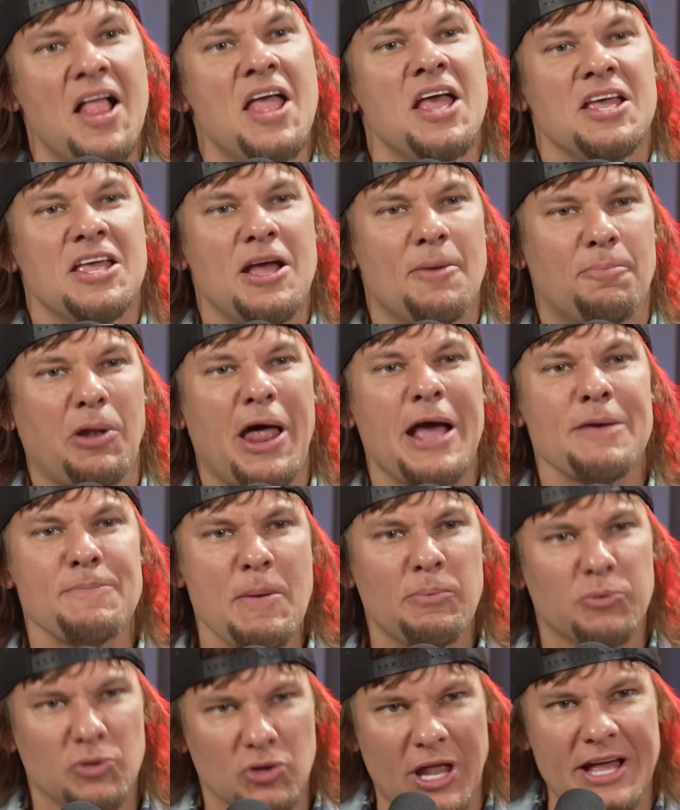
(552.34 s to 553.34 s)
Yeah, black
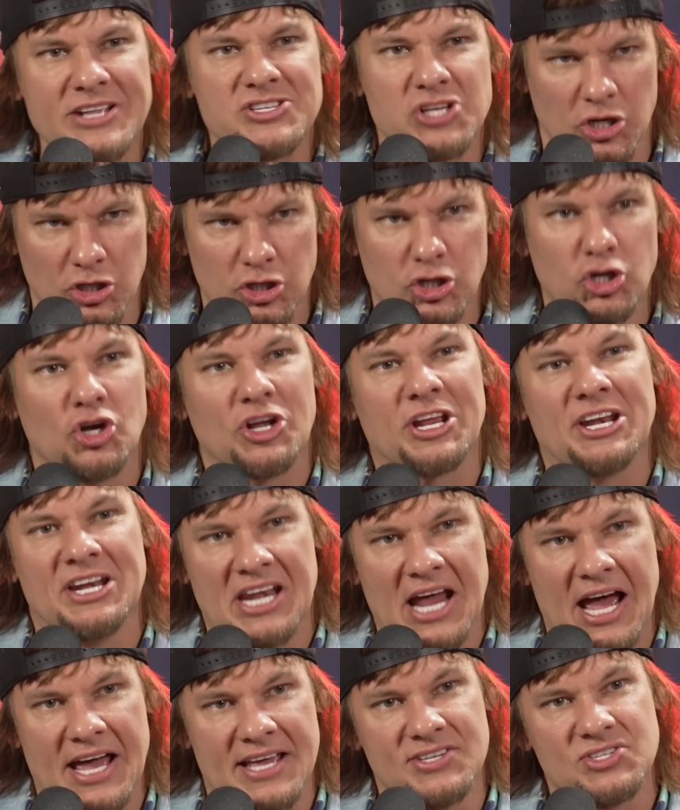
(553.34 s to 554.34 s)
people like to look
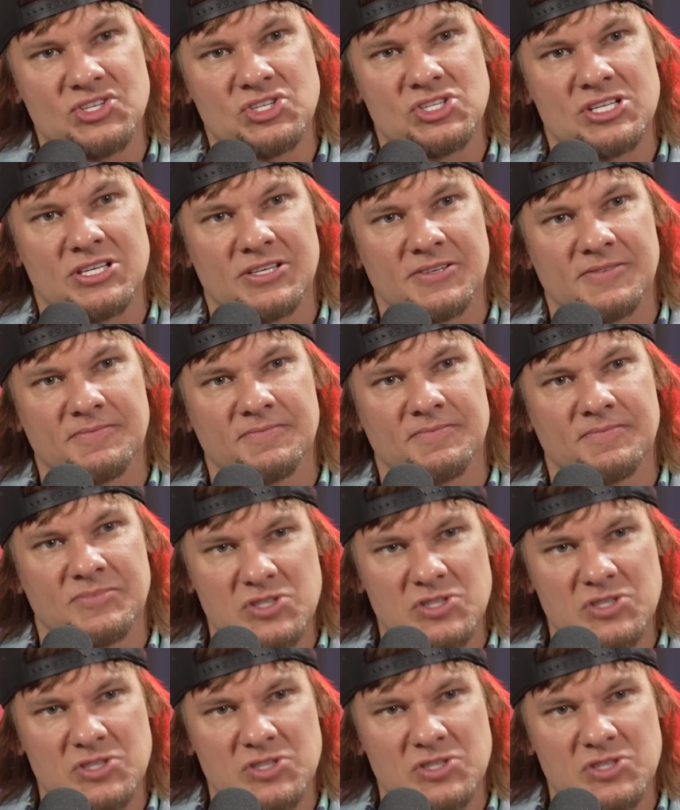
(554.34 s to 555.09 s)
nice. Yeah, it's